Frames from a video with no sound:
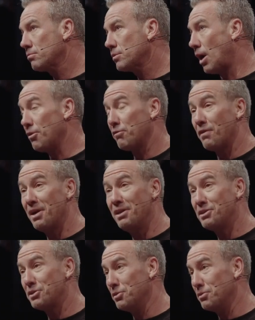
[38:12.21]
Other
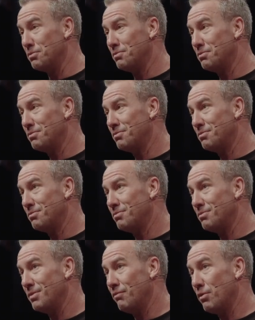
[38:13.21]
friends who
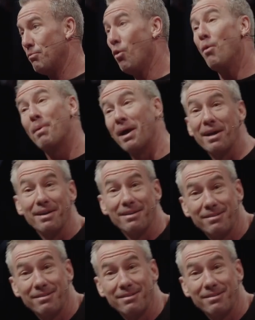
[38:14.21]
live with more pain